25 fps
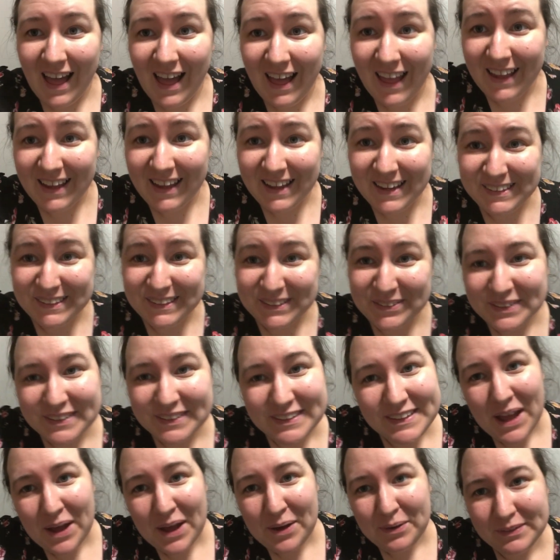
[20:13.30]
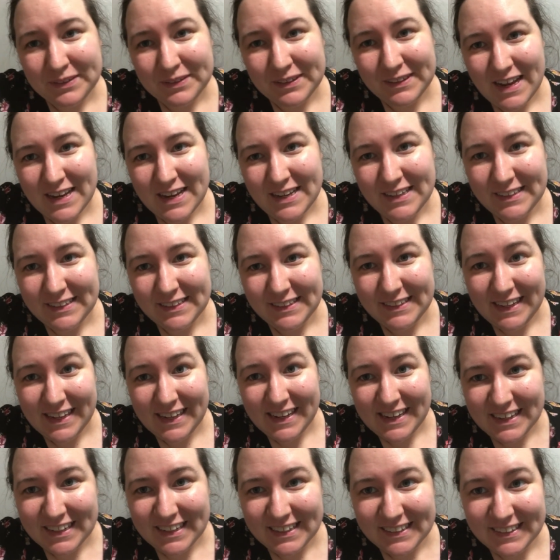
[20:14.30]
Hi, so it's now 10 to
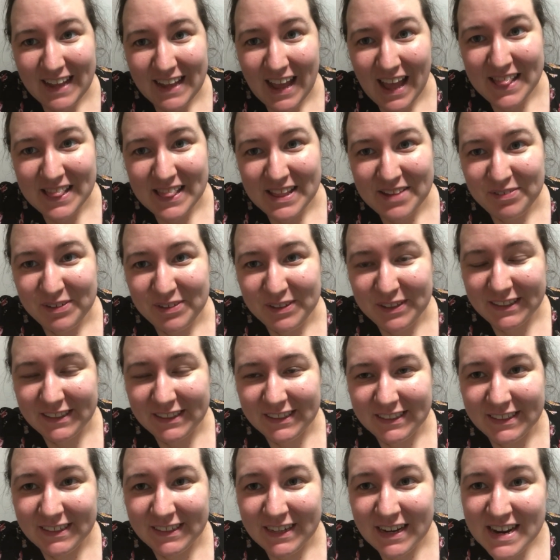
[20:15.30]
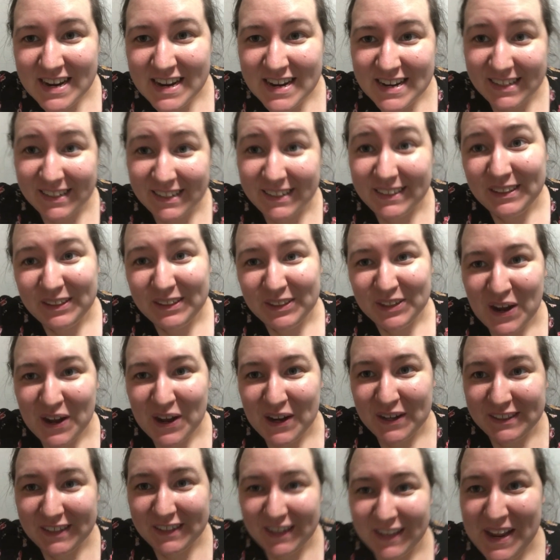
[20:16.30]
6 and they've just
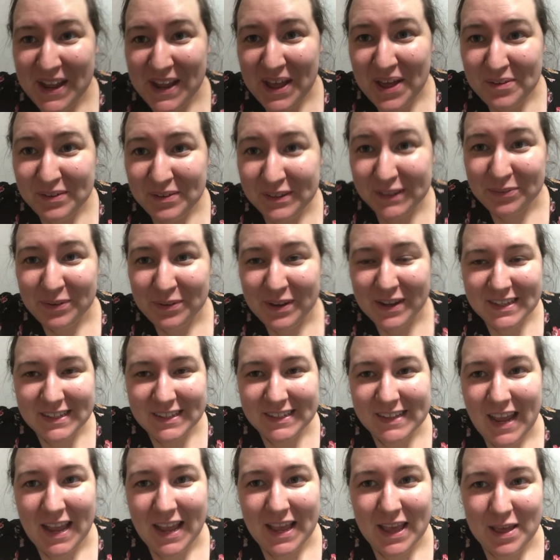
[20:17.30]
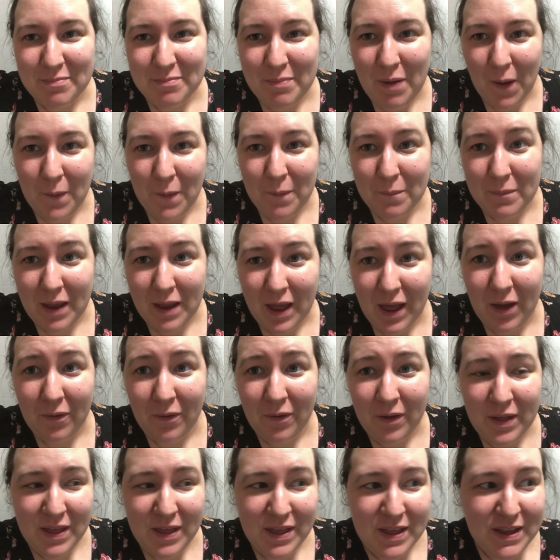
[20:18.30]
discharged Leo so we can take him home
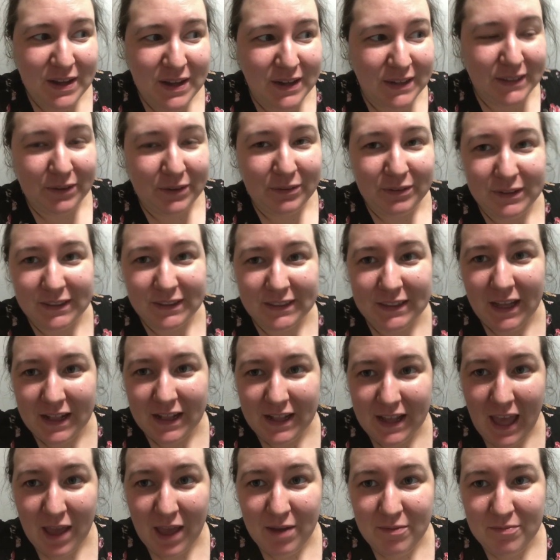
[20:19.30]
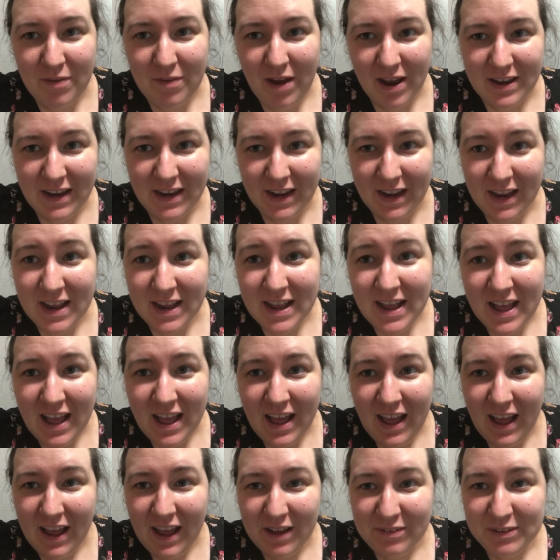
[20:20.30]
now. So we're just going to get him ready.
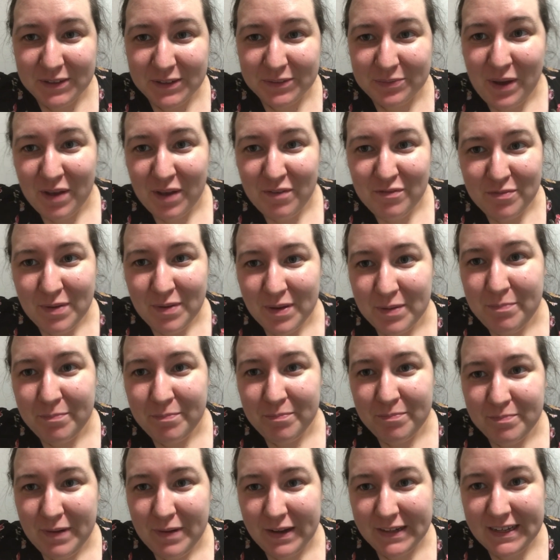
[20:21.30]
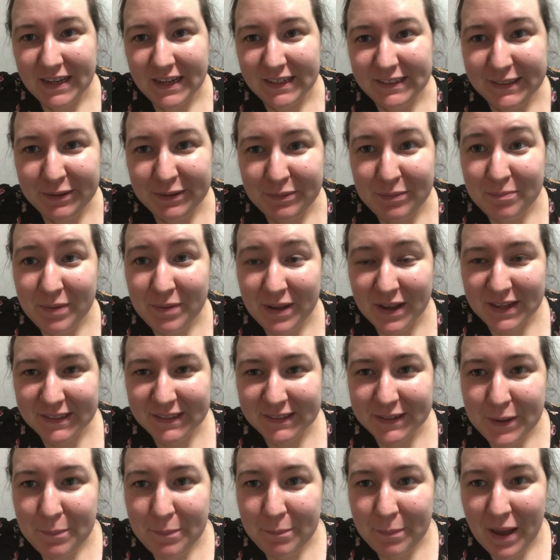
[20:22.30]
I'm just waiting for my, my dad to come pick
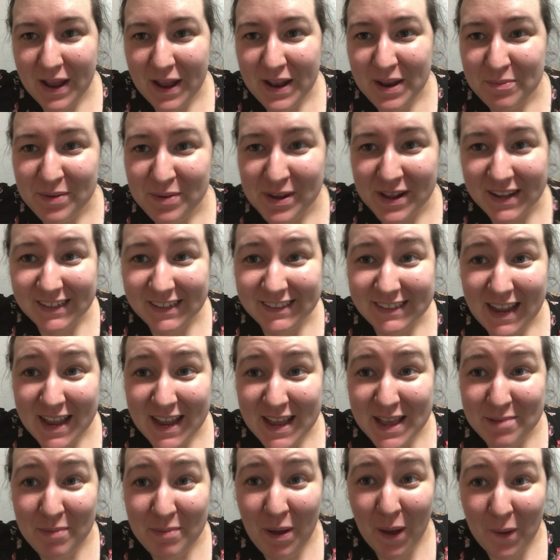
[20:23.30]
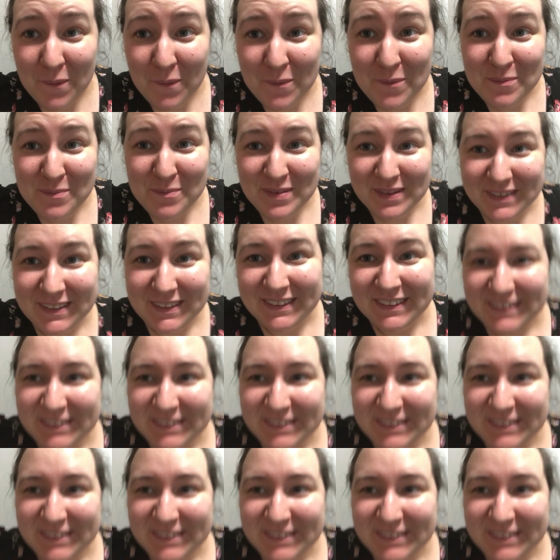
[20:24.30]
us up and then we're going to take him home.